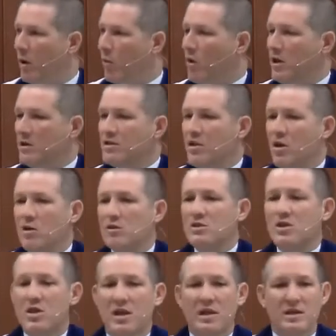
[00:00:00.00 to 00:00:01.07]
What is those
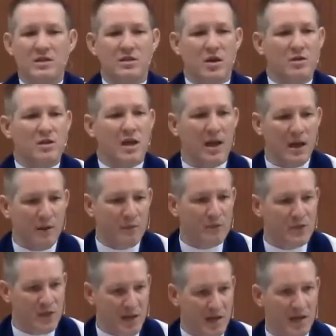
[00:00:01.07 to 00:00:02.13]
things, those
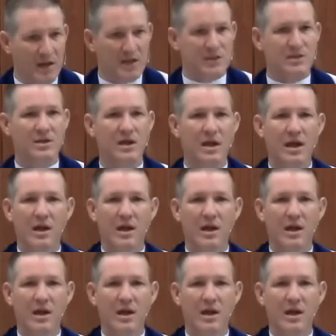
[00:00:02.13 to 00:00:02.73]
loves in us